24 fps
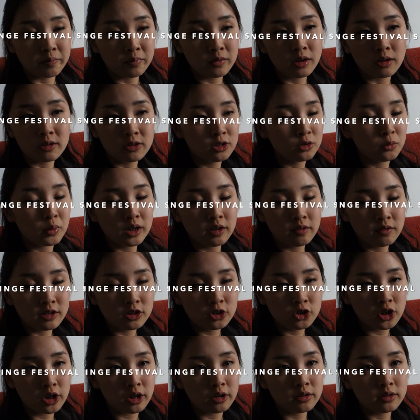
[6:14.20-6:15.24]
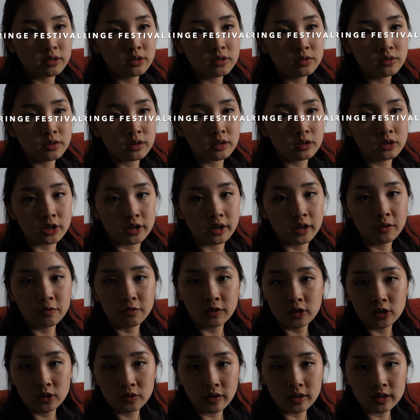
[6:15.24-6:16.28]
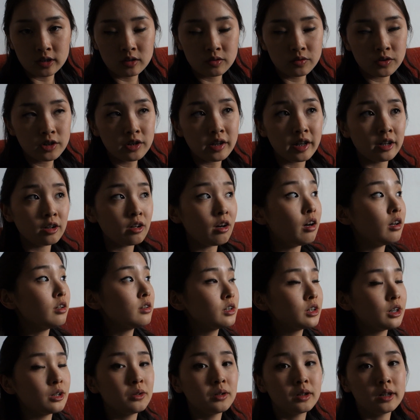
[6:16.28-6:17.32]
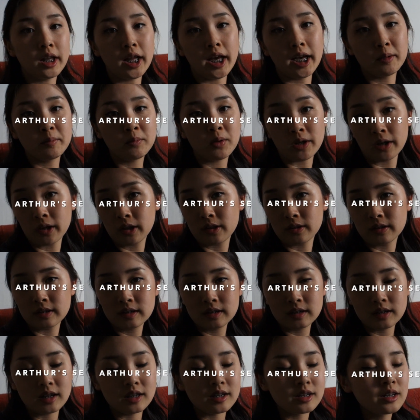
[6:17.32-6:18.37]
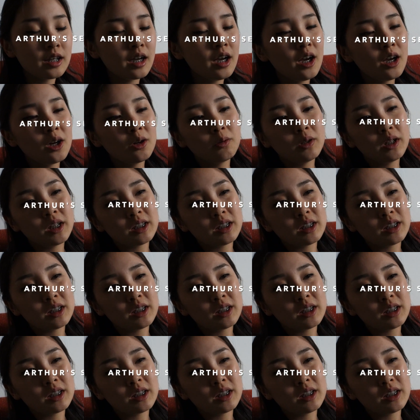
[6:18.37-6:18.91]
go to one of the shows during Fringe Festival, and also climb Arthur's Seat. We